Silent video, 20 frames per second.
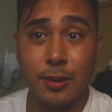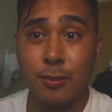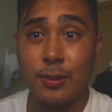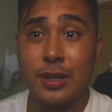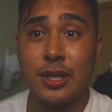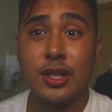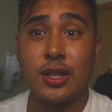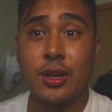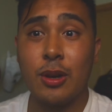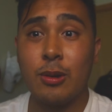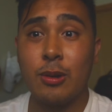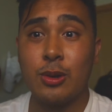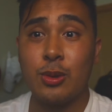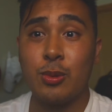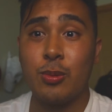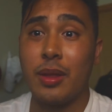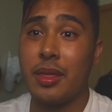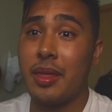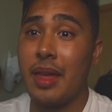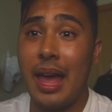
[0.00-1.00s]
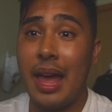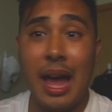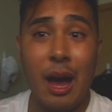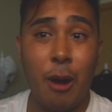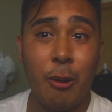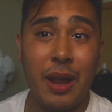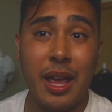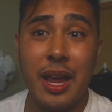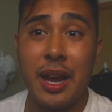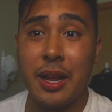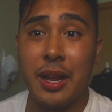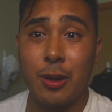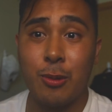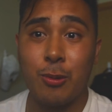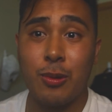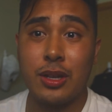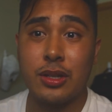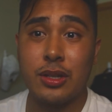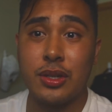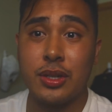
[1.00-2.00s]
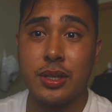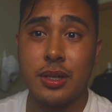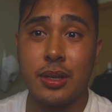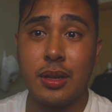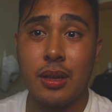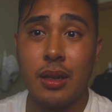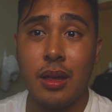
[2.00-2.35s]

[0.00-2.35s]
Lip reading: which goes without any question.